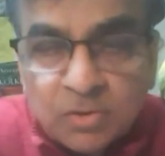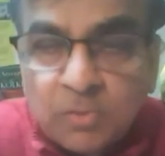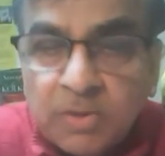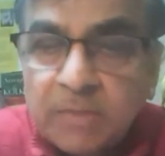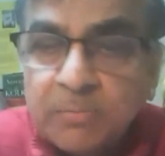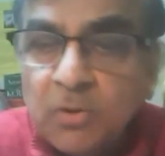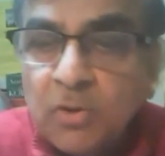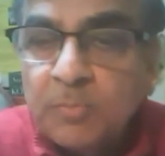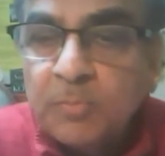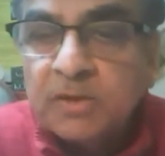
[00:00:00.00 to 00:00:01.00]
who had
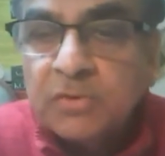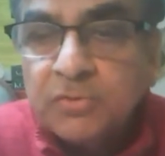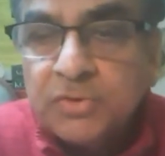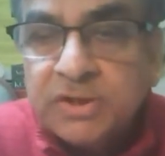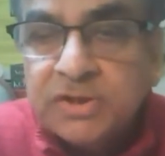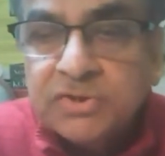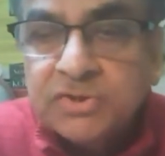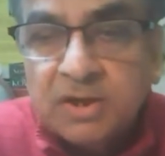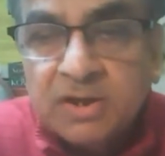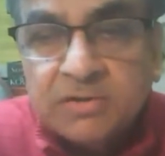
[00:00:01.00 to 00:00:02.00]
Pope and Queen
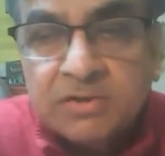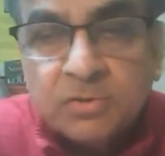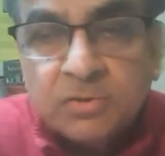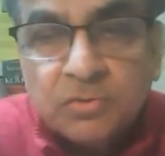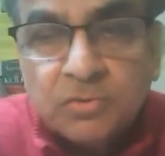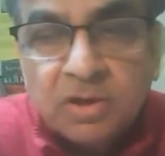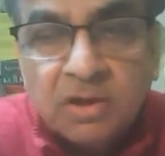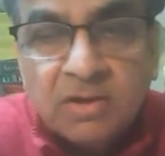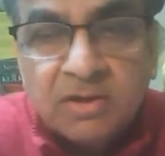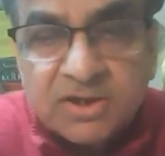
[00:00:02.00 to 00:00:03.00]
jointly rule
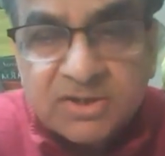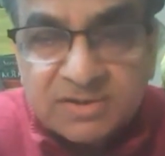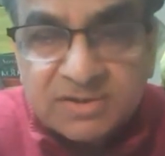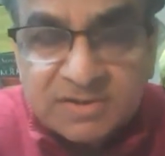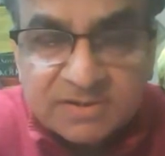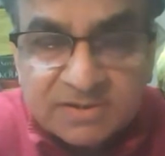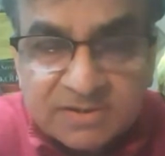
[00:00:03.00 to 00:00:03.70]
all nations.